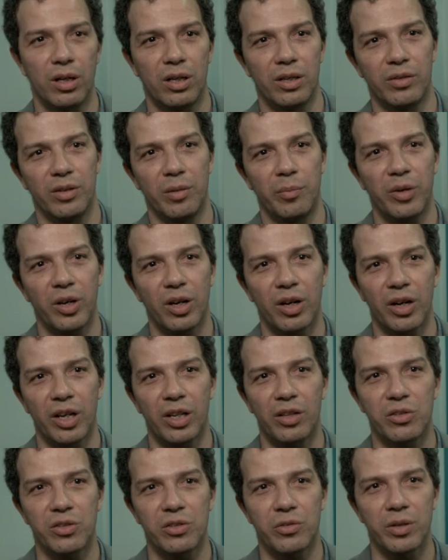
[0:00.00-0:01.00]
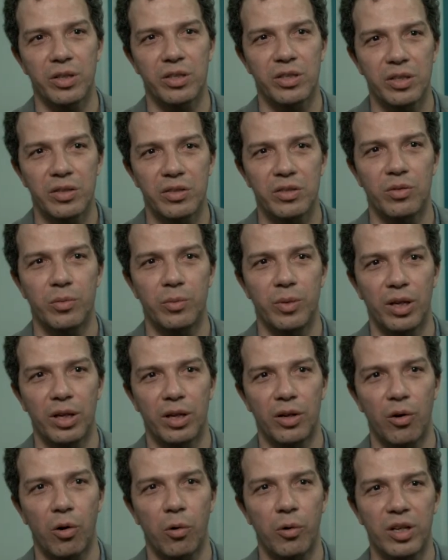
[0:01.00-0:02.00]
the VR industry seems to
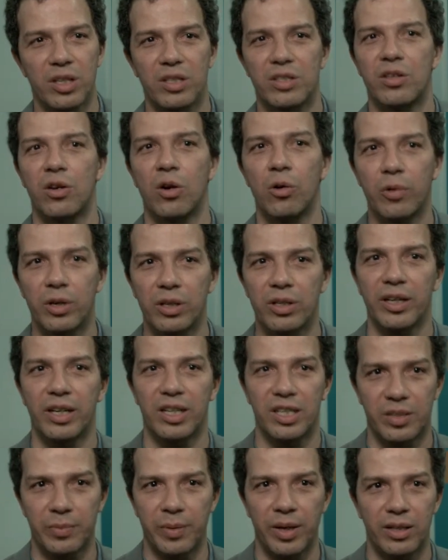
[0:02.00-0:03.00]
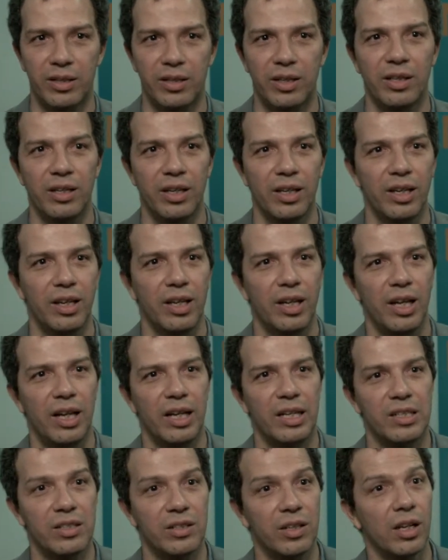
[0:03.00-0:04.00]
be growing slower than expected,
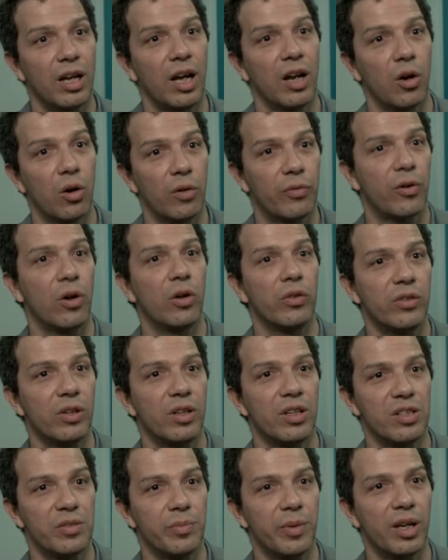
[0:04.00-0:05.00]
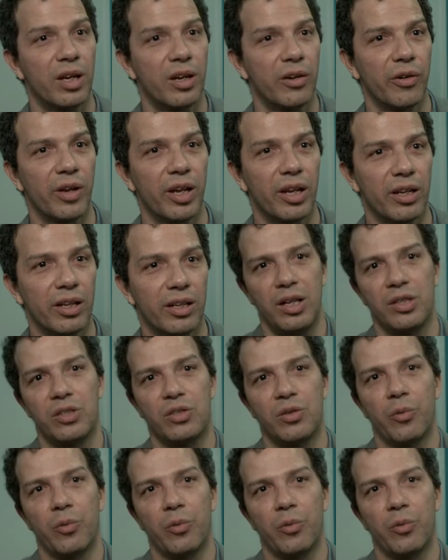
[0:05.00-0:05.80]
still a lot of content is being created.